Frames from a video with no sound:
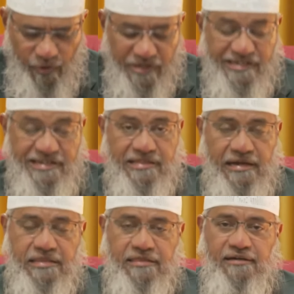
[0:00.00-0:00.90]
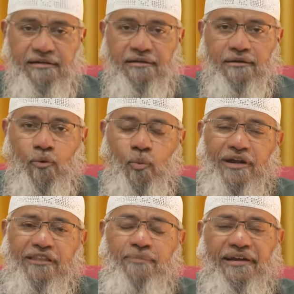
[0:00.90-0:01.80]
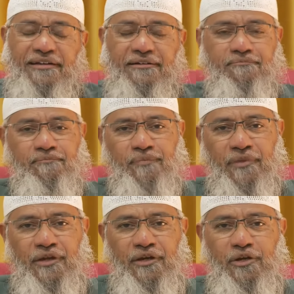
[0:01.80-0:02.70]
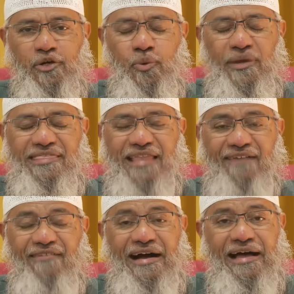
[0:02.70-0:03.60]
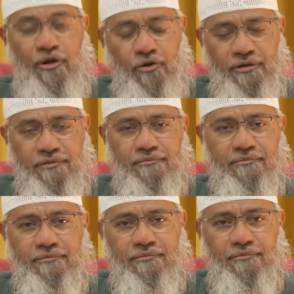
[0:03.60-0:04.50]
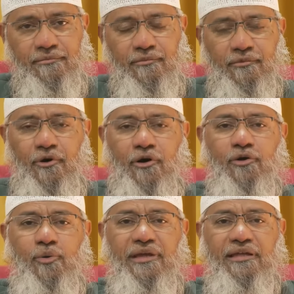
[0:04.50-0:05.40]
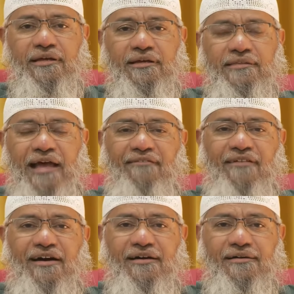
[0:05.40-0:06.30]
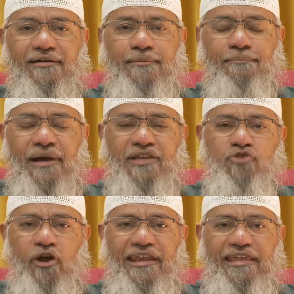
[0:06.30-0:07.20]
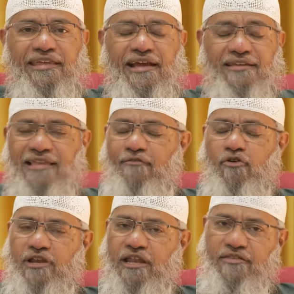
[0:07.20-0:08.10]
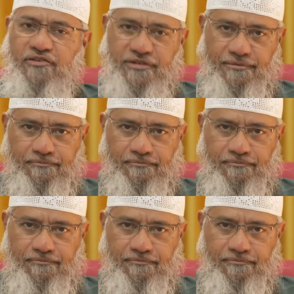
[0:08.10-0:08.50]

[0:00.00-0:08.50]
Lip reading: question is concerned, what is better, doing dawa alone or doing dawa by joining a dawa organization?